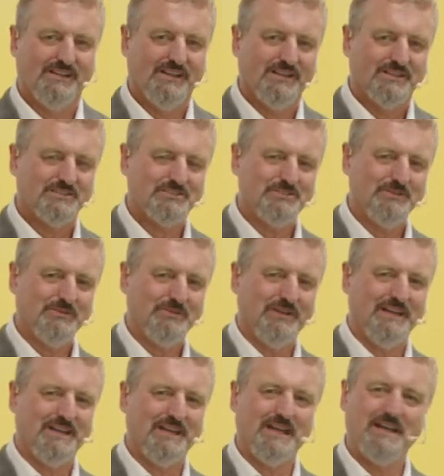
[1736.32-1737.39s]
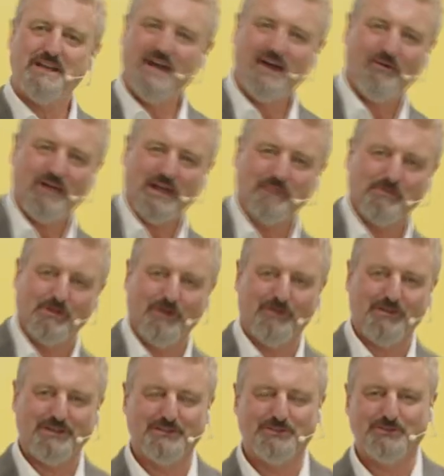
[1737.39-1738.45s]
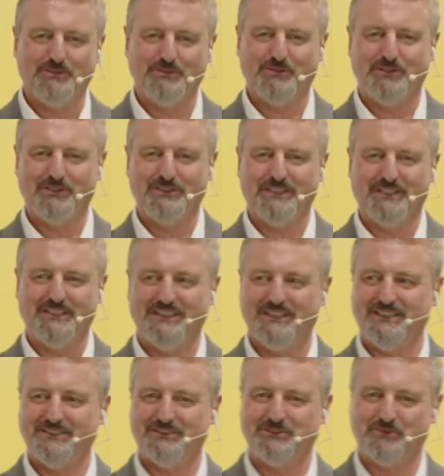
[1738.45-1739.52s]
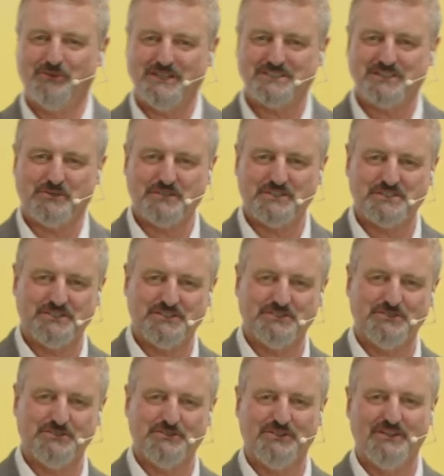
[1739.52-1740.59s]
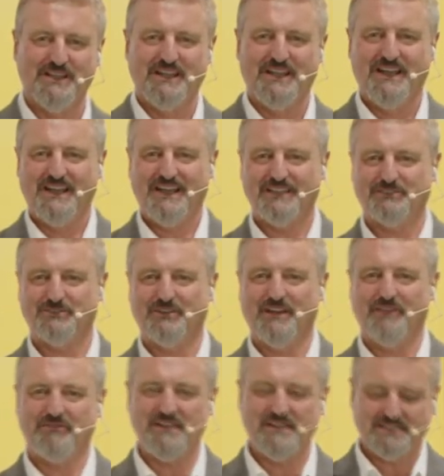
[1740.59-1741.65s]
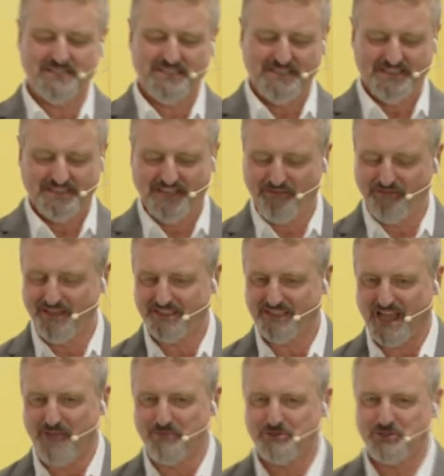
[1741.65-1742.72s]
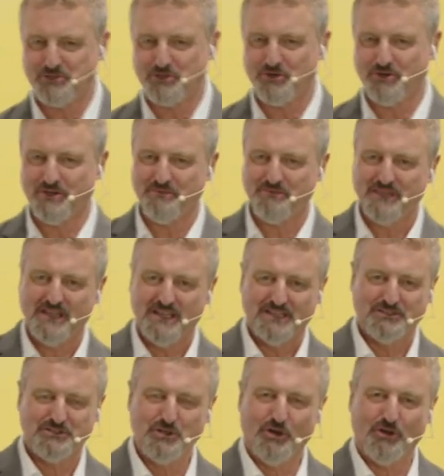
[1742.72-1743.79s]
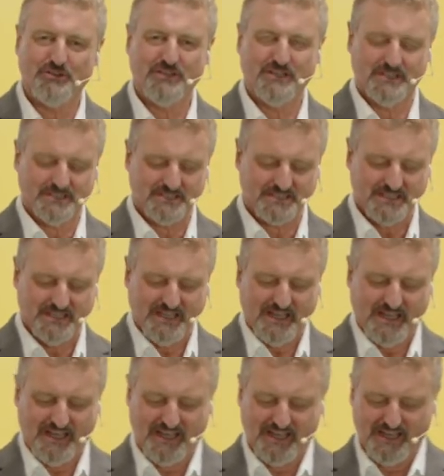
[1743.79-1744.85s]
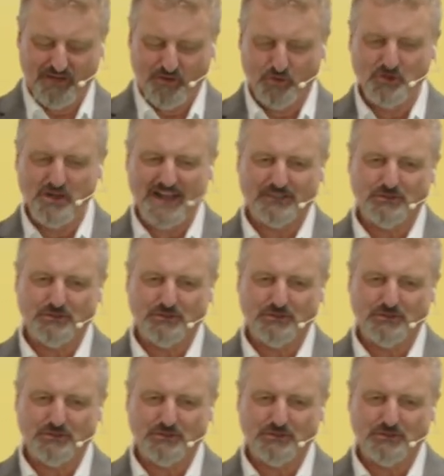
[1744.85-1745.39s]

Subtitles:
So, and now I'm going to ask a question to David. David, I'm sure the audience would like to